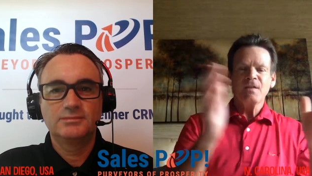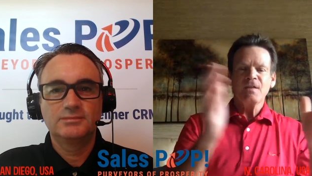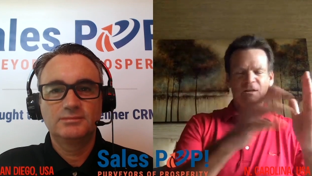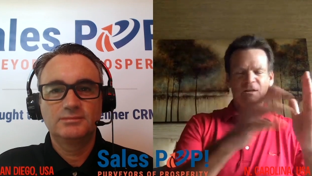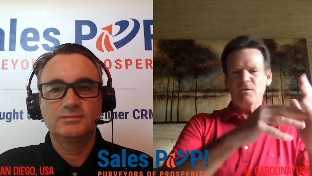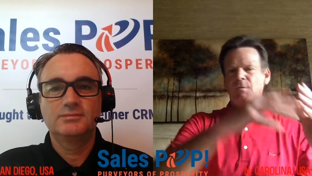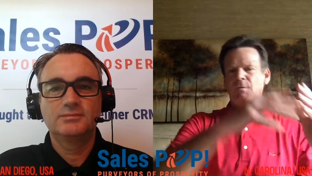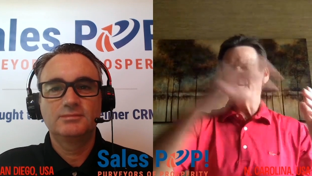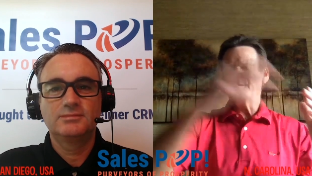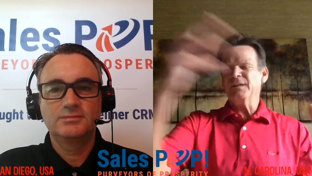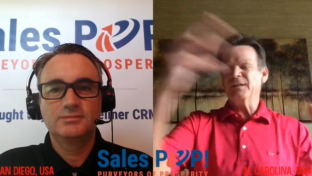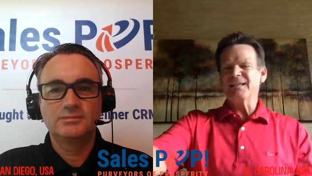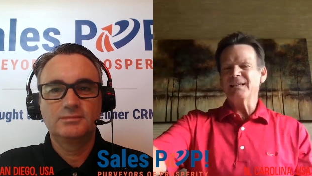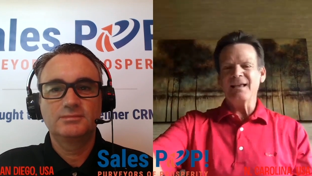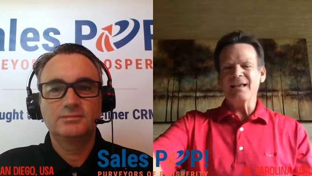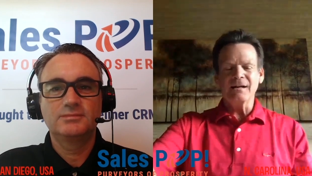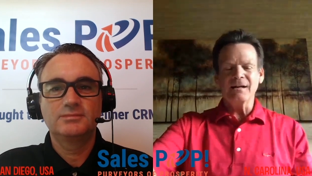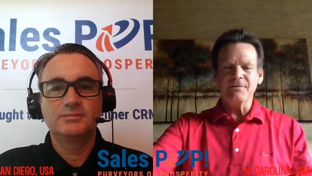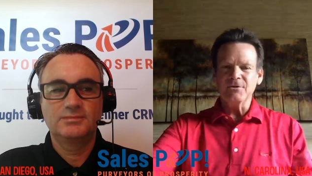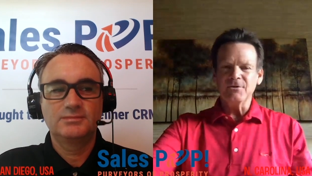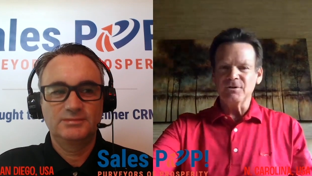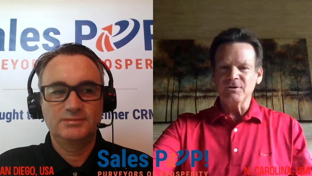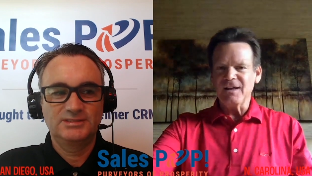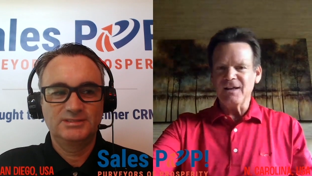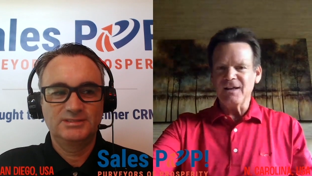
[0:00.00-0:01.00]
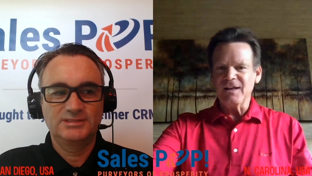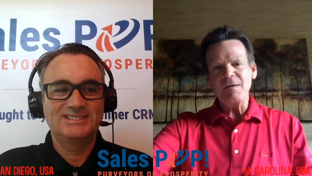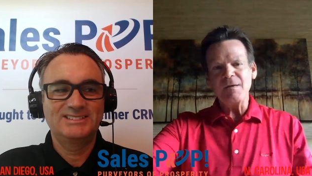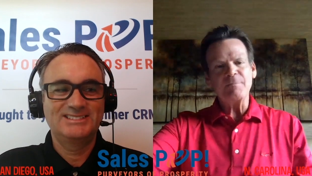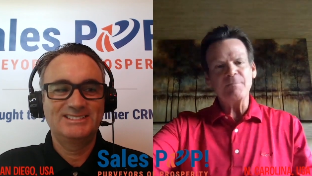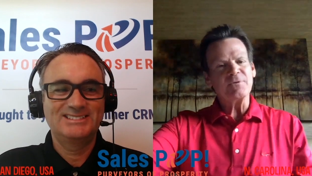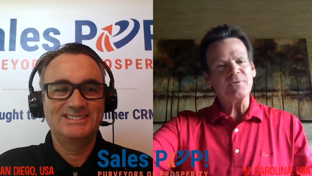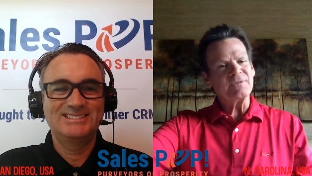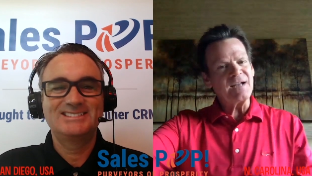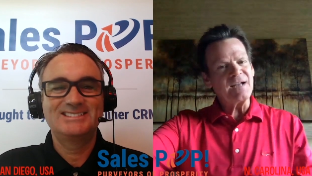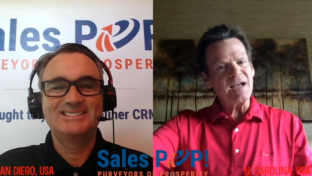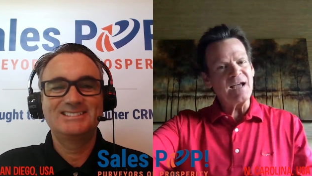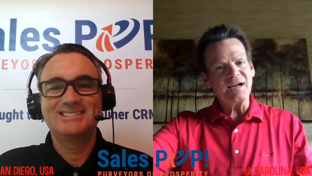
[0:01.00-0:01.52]
Speaker 1: you know, when I say end of their life,
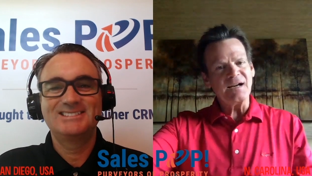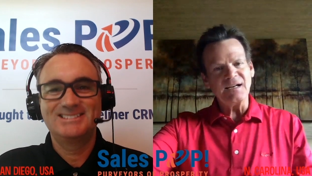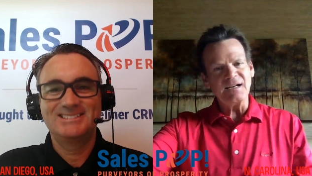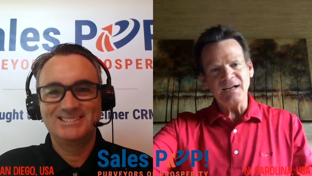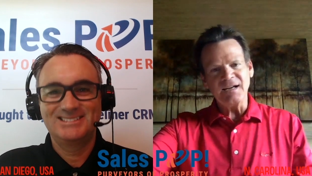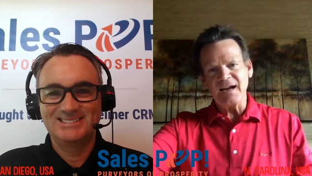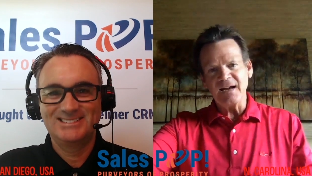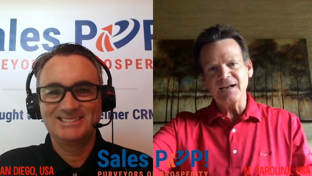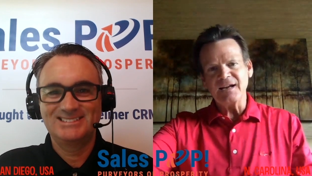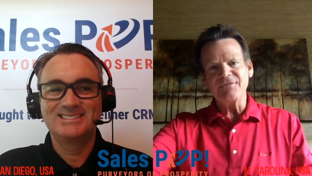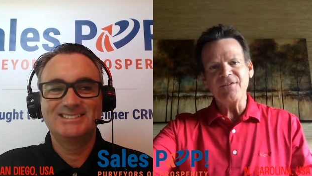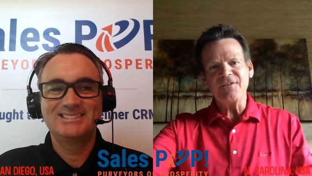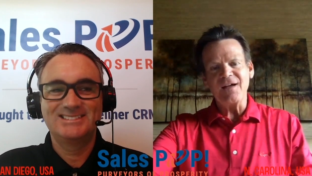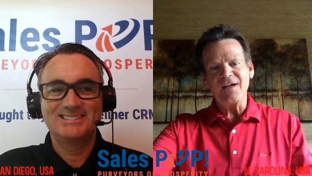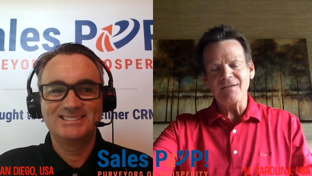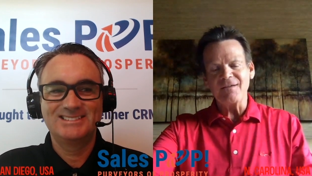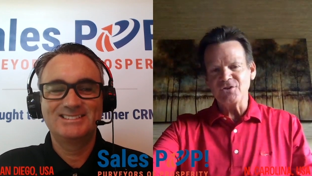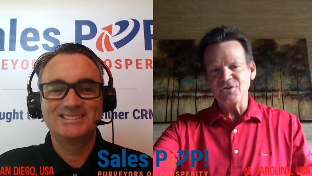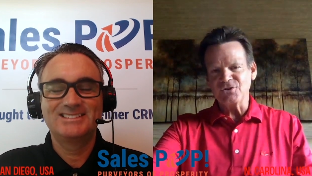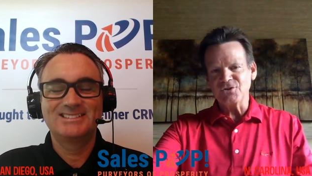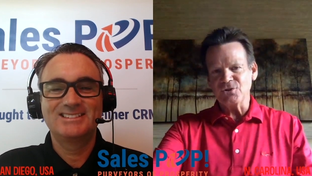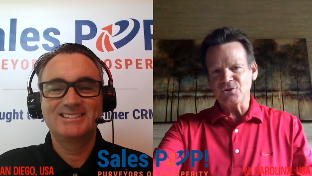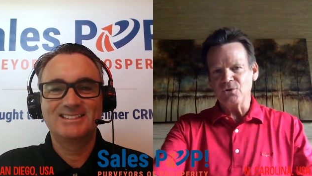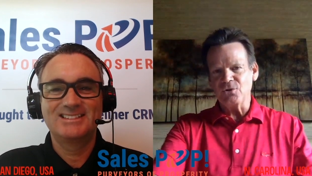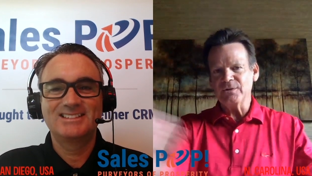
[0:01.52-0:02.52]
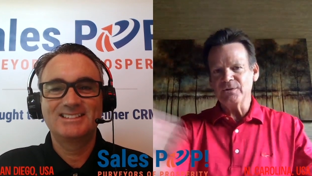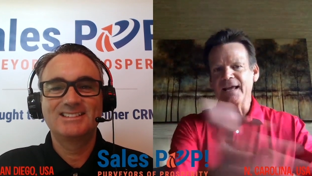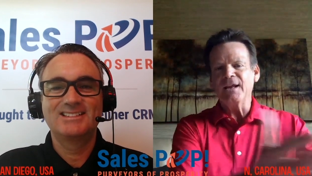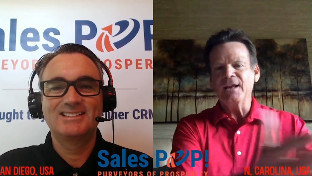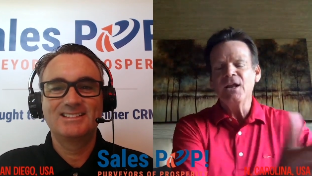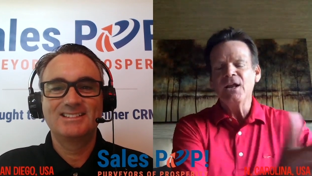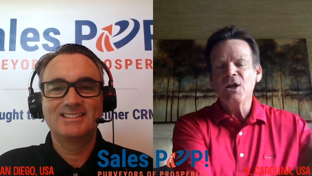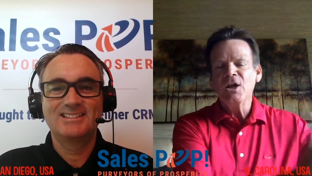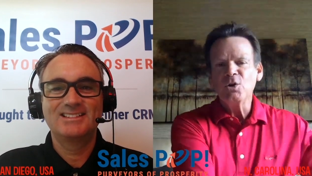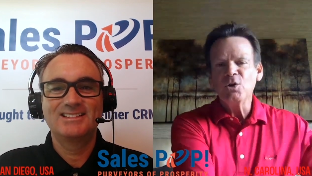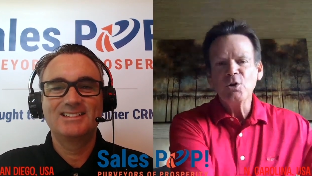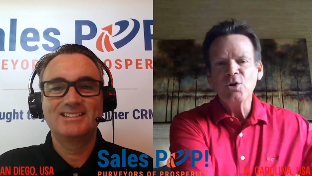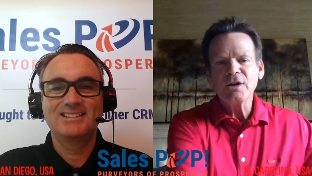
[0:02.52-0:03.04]
people 90, 95 years old, hey,
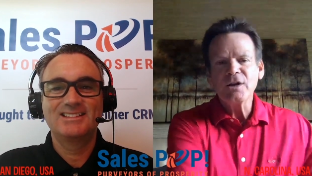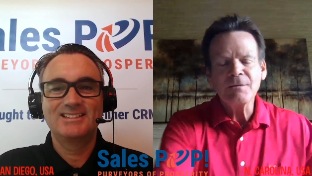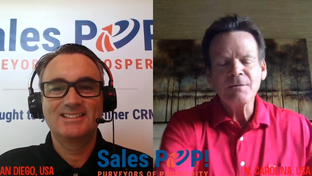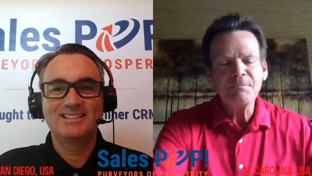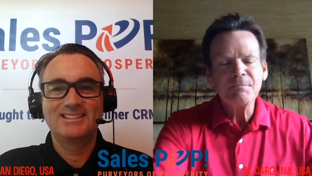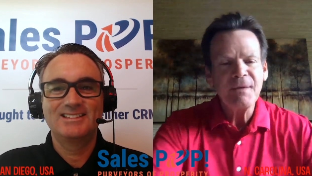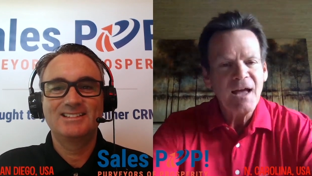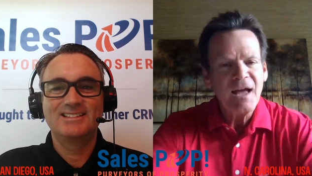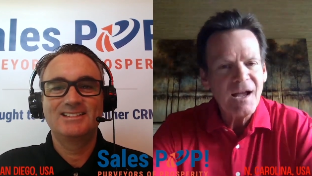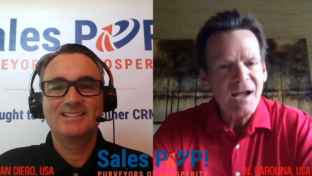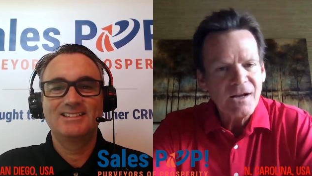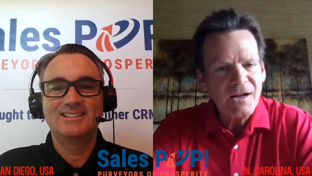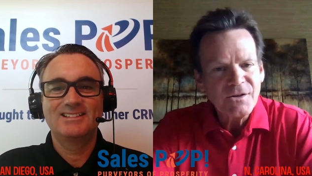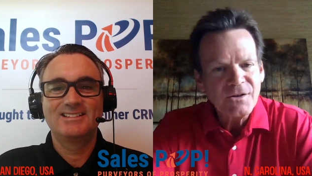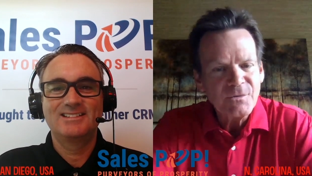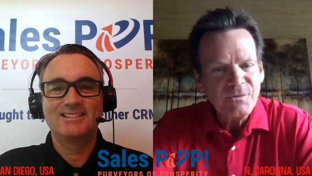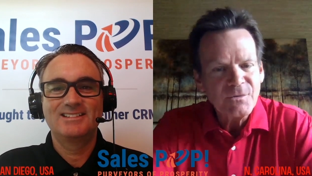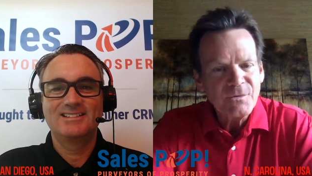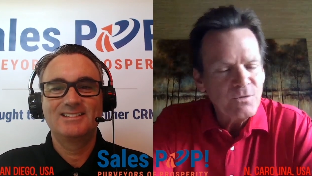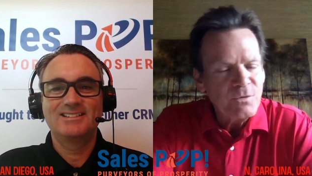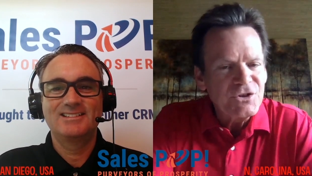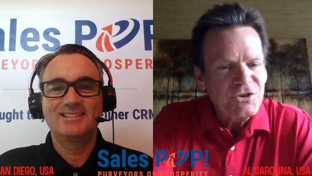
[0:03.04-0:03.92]
looking back, would